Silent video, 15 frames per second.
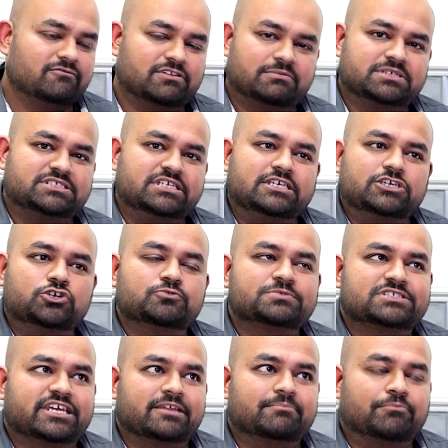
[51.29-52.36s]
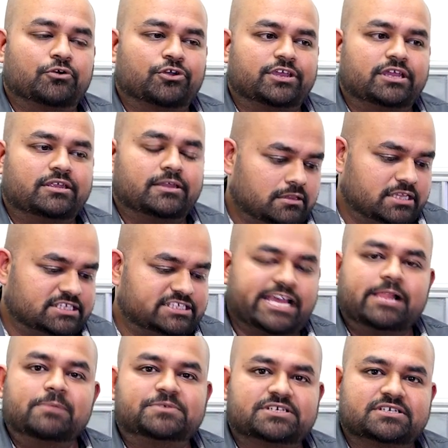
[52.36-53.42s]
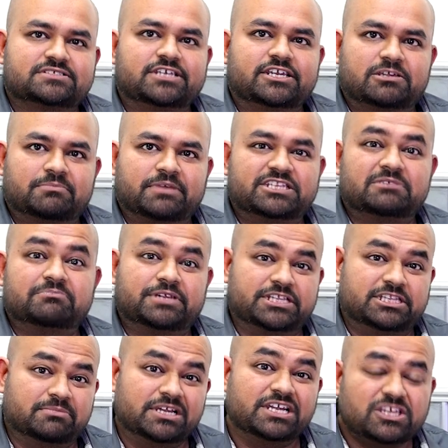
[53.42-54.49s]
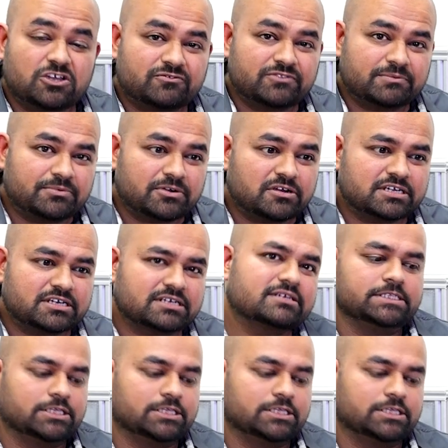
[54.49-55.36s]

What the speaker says: From a CCubed standpoint, this helps us determine the breathability of the product.